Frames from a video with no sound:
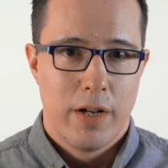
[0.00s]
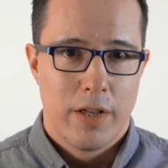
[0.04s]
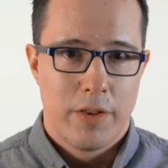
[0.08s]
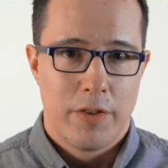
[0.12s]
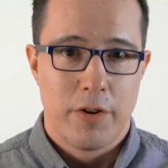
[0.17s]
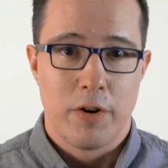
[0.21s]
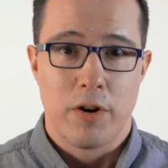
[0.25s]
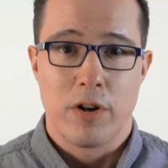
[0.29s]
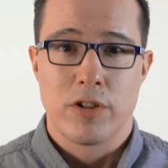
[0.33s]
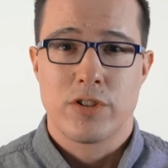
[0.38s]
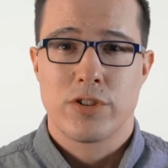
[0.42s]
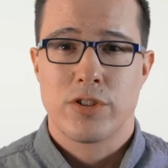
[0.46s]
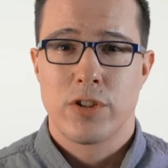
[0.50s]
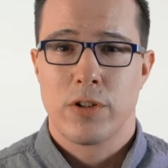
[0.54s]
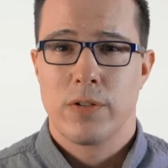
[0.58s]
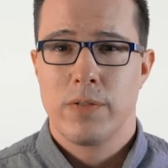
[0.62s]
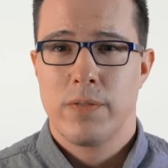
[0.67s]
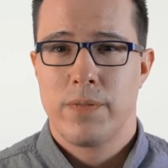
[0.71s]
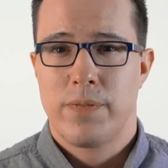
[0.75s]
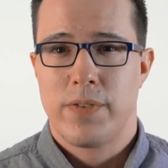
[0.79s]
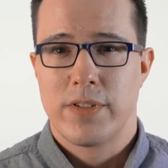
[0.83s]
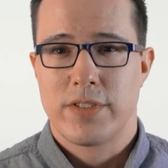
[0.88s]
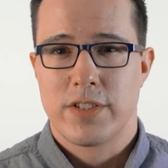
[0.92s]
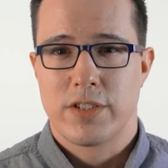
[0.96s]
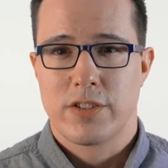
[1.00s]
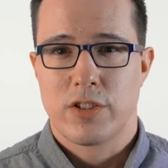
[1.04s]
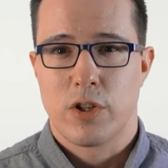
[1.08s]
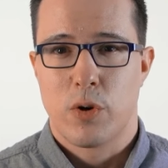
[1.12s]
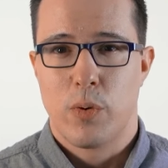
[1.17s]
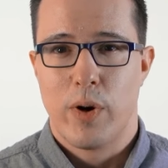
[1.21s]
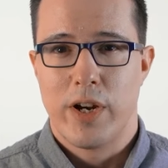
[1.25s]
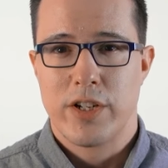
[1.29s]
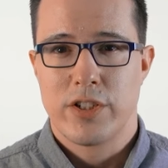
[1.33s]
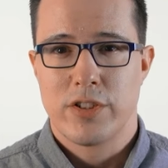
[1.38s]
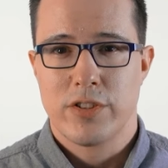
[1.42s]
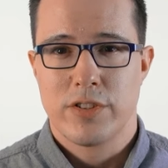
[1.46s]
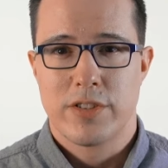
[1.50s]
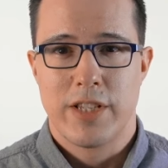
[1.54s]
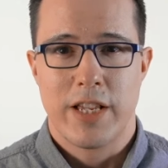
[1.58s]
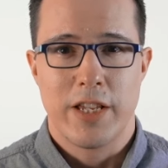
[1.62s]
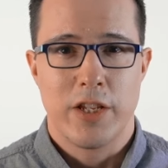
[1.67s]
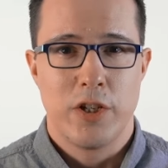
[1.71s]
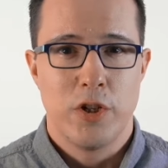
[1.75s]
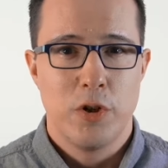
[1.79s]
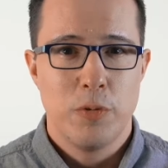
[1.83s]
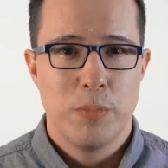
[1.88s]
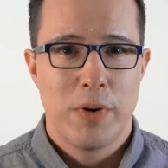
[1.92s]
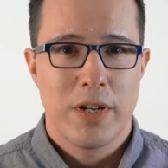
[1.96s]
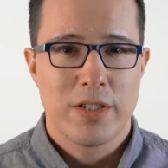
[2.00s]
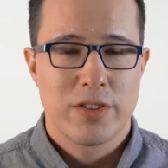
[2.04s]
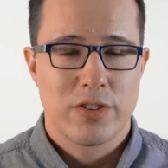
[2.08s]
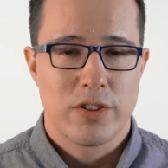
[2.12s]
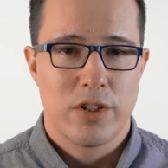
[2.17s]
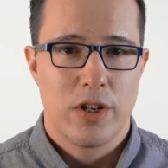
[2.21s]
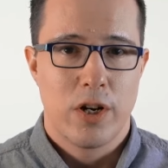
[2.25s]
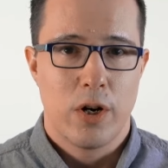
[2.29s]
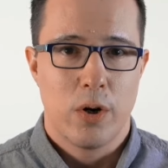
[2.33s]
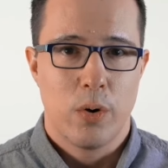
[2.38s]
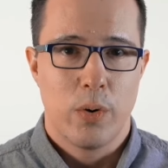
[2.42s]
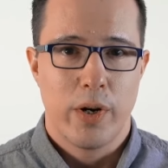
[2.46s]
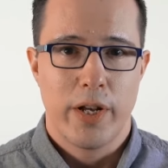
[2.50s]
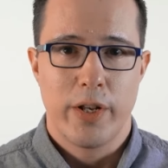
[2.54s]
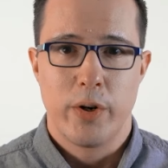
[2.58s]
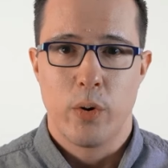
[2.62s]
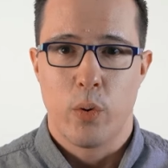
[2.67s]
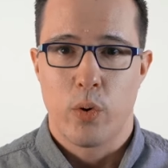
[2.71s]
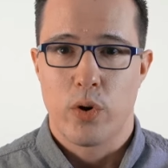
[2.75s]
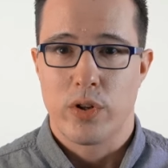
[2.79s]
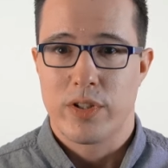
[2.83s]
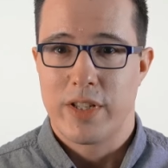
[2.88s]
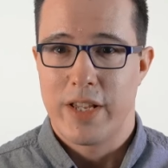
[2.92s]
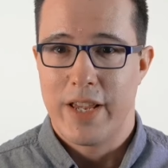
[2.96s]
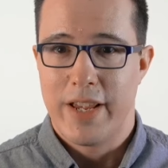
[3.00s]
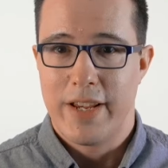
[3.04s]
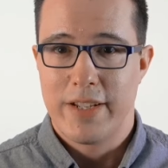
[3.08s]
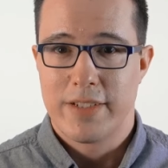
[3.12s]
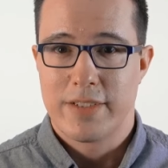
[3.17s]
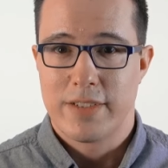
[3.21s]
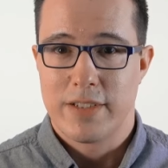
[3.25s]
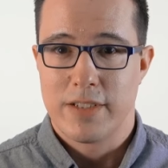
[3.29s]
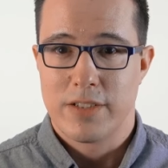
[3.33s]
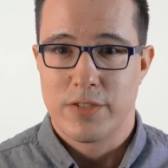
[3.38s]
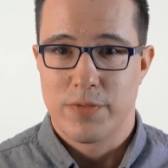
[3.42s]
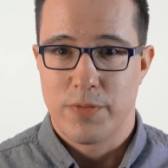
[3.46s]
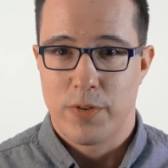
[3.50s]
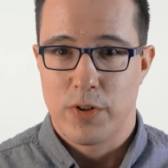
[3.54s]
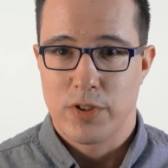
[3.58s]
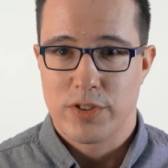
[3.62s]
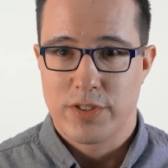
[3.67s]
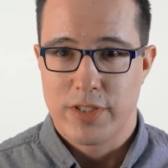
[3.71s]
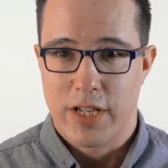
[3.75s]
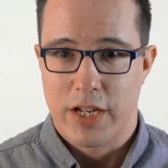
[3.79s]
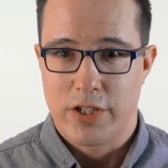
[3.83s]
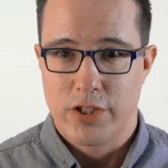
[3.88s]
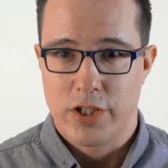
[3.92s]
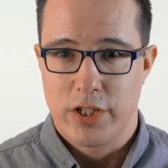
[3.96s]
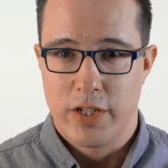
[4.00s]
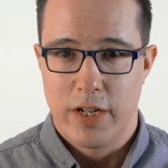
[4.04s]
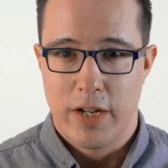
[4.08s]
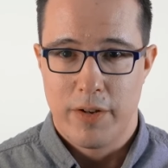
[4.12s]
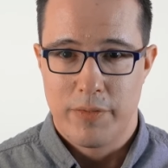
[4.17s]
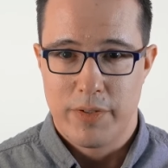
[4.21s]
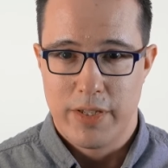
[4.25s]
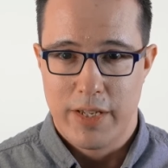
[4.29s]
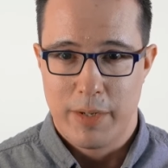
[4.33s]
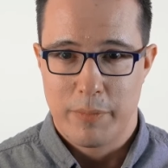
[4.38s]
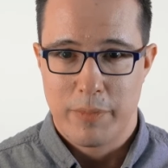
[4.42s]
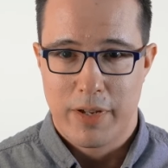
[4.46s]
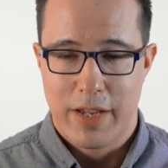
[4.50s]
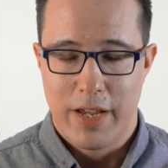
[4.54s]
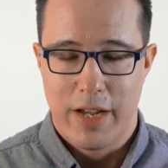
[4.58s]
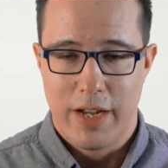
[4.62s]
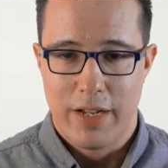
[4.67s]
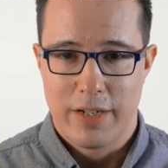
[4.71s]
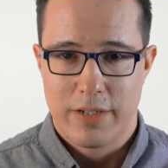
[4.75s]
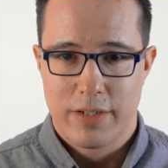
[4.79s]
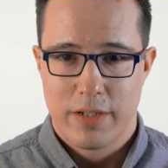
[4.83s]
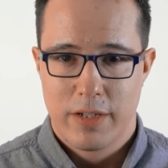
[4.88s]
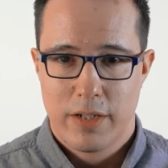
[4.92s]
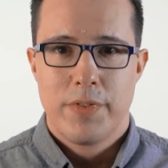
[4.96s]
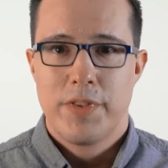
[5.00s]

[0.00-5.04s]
There are certain physics equations that you must know in order to ace this first section of the MCAT.